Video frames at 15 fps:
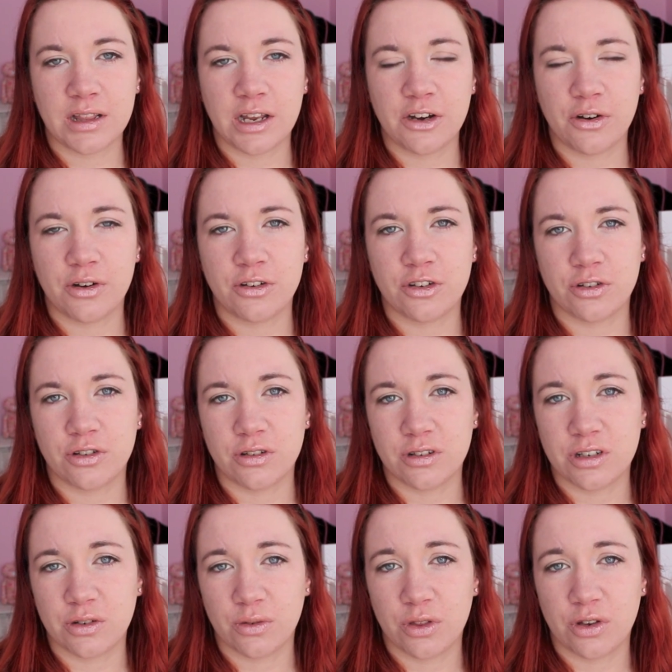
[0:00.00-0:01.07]
They don't induce
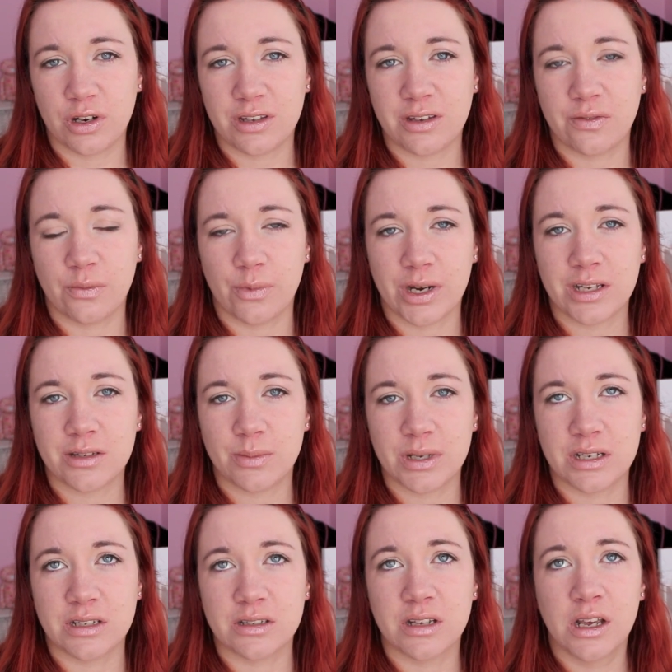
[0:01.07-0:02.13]
until 37 weeks
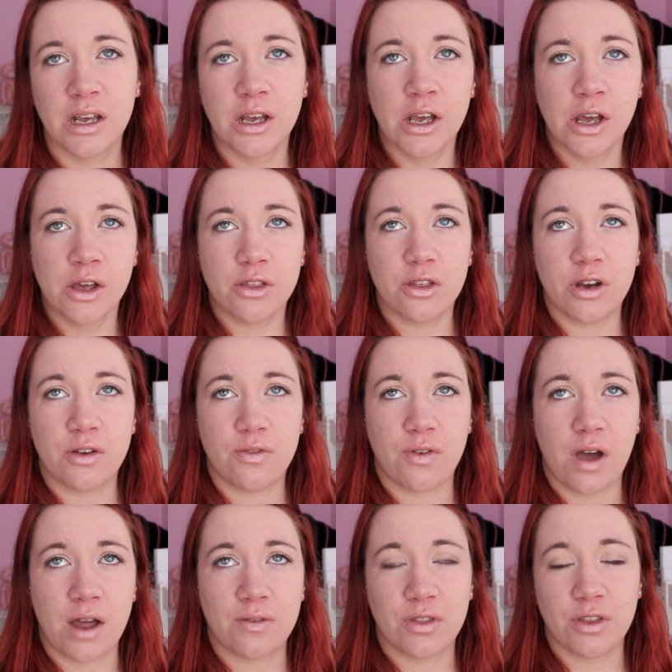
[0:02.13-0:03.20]
because
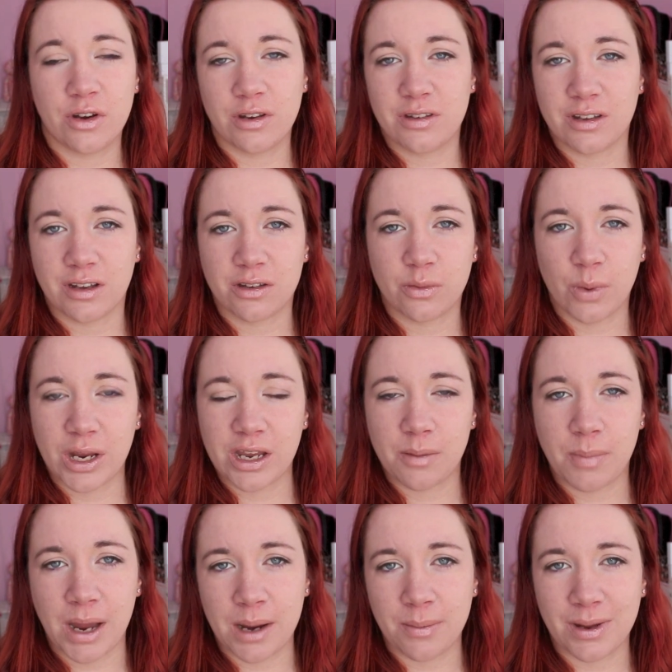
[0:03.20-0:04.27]
35, 36
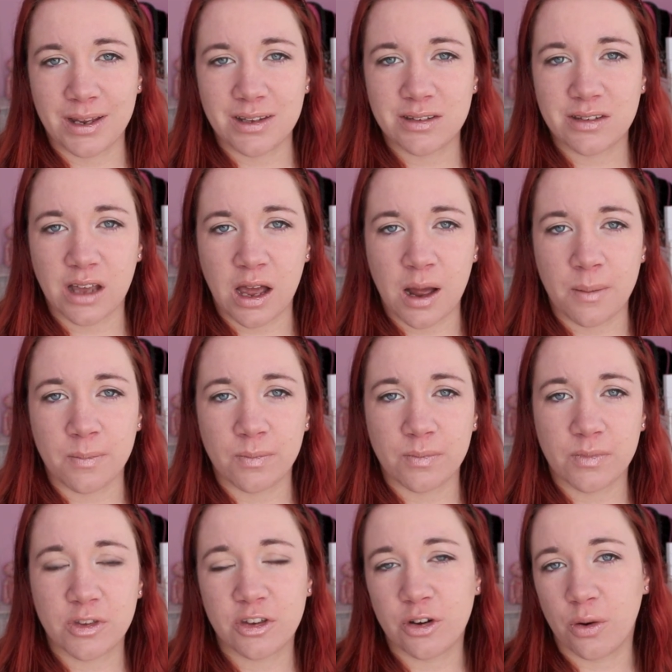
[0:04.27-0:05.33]
week babies
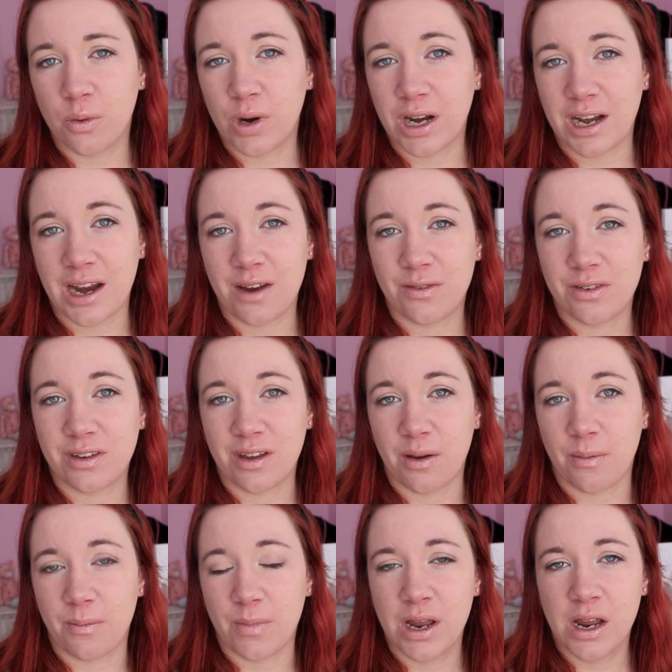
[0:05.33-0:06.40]
still can have
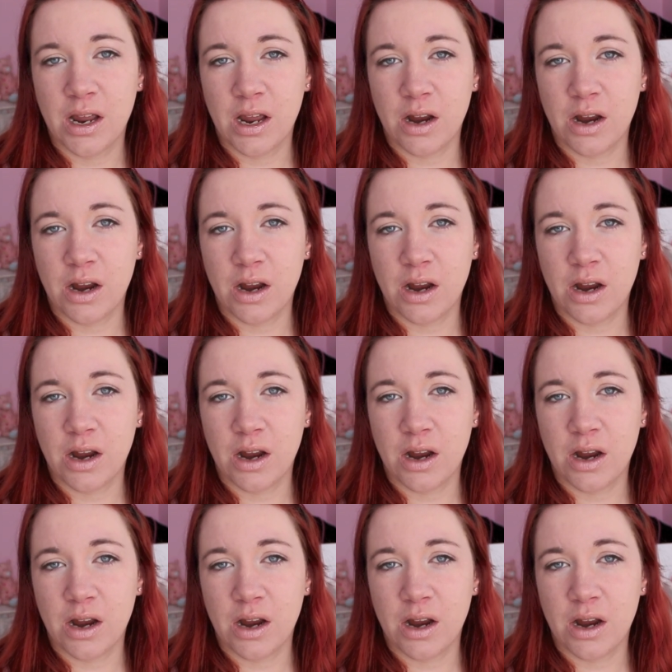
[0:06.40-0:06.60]
some